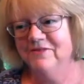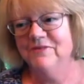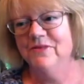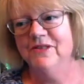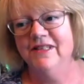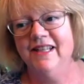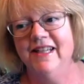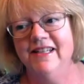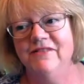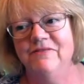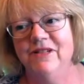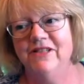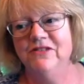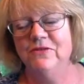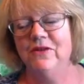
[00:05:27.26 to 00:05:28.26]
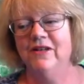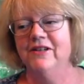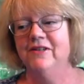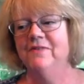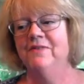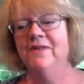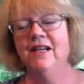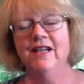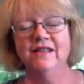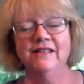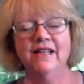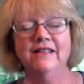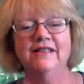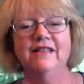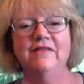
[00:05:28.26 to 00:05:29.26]
put that in my sweater.
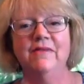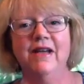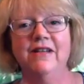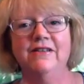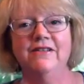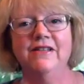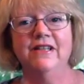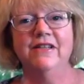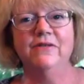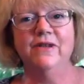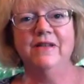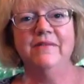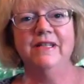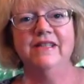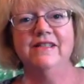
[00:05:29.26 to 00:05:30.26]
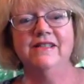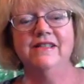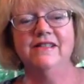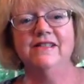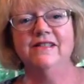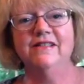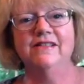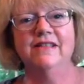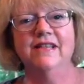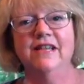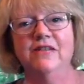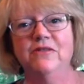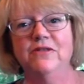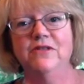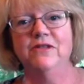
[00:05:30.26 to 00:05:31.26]
Not that it matters anyway, because the
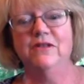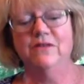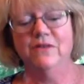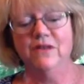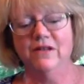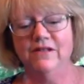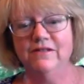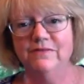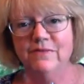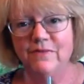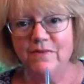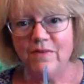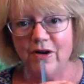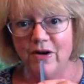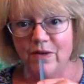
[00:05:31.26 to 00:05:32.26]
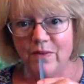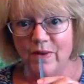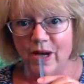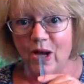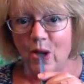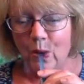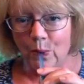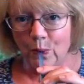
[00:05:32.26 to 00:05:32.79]
gauge was all wrong. Pardon me.